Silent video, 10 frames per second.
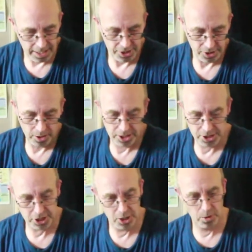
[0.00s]
Sorry,
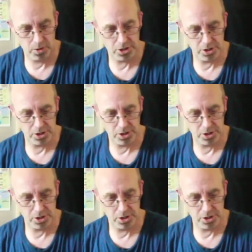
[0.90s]
it's too hot to